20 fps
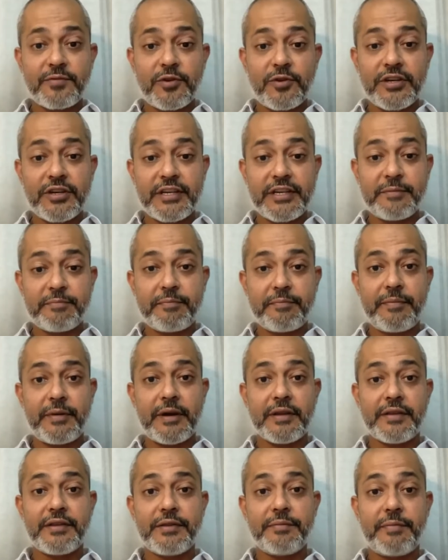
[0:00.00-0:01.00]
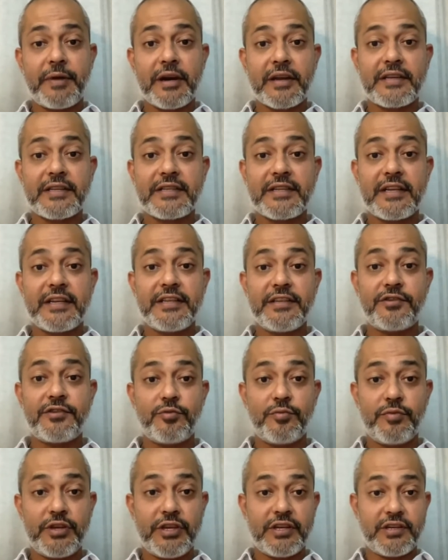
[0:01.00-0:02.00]
wanted the Pakistanis
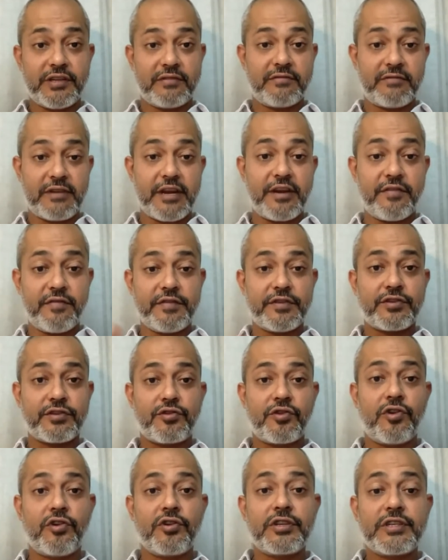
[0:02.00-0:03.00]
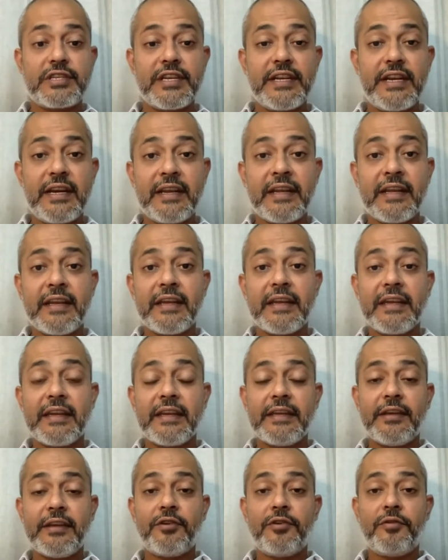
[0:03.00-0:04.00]
to be a kind of a strong state,
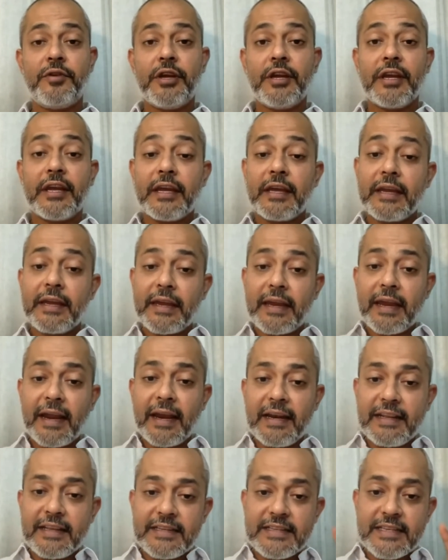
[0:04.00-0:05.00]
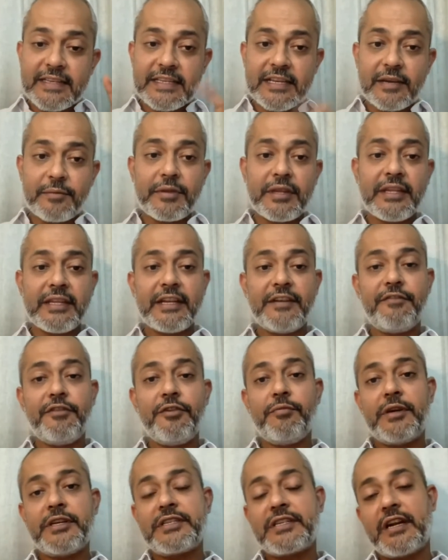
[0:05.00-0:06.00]
and this is something that we
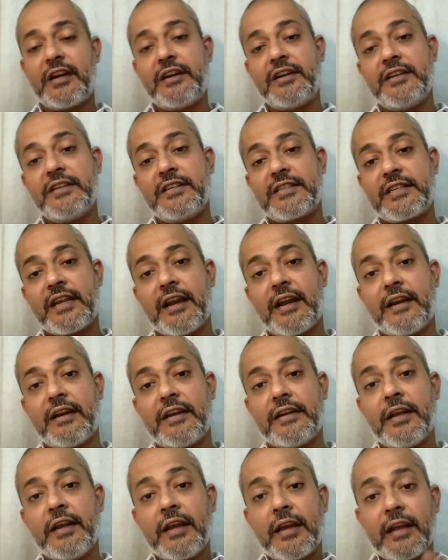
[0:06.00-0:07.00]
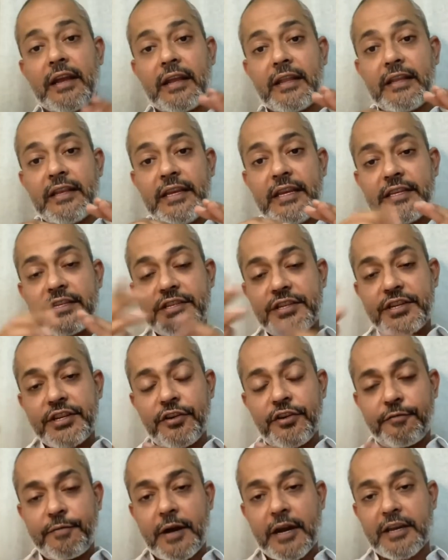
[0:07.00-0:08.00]
must understand. The history
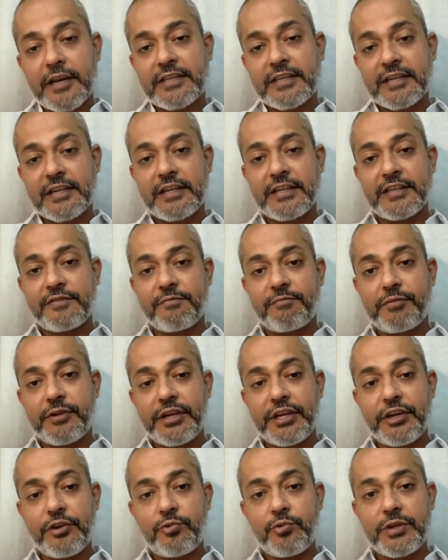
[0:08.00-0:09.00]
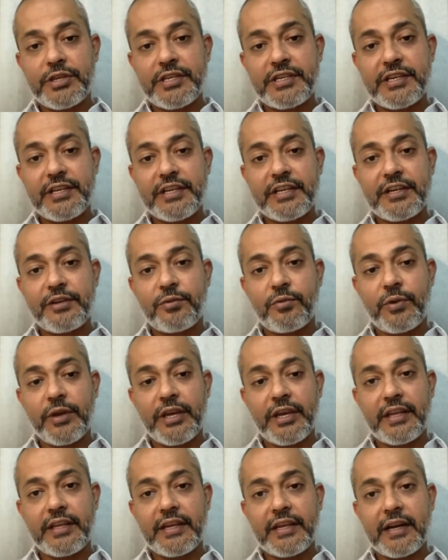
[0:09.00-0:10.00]
of Pakistan is pretty twisted in a
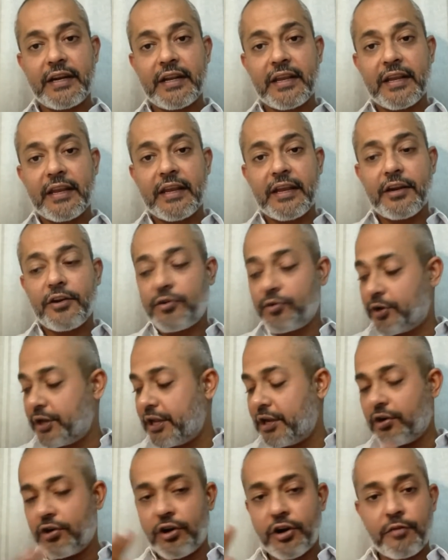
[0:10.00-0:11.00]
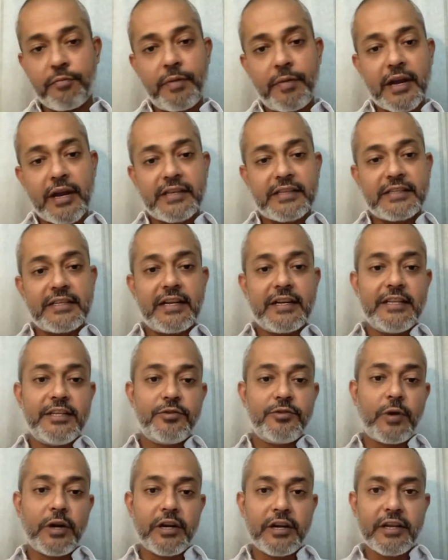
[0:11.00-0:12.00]
way that today a lot of
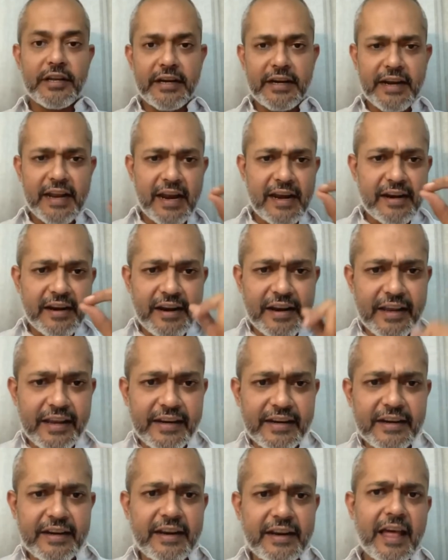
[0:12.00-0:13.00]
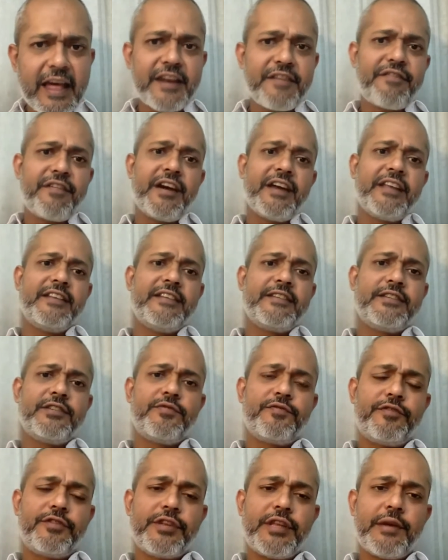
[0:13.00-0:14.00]
Pakistanis wonder, and I'll try and clarify this
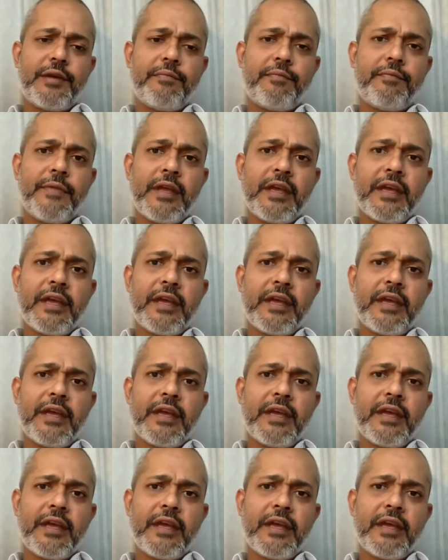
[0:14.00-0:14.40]
for them.